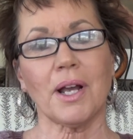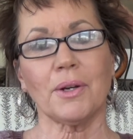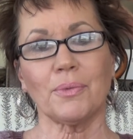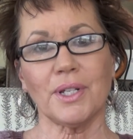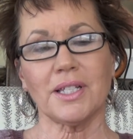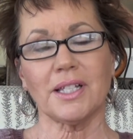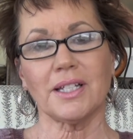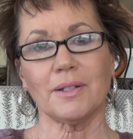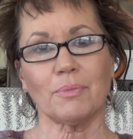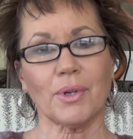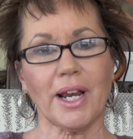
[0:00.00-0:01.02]
my
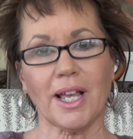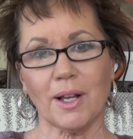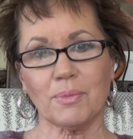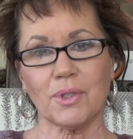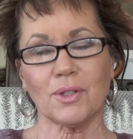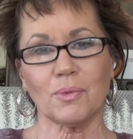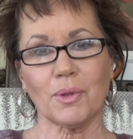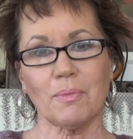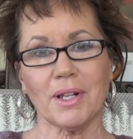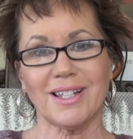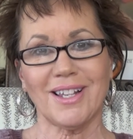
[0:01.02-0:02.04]
recent breakups is
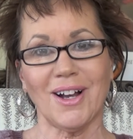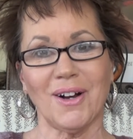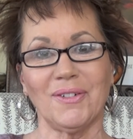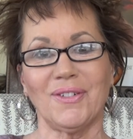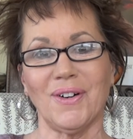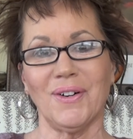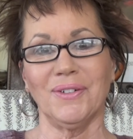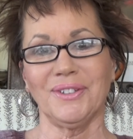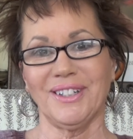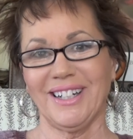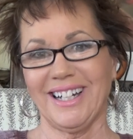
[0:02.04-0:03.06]
with my cell
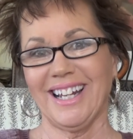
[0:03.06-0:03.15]
phone,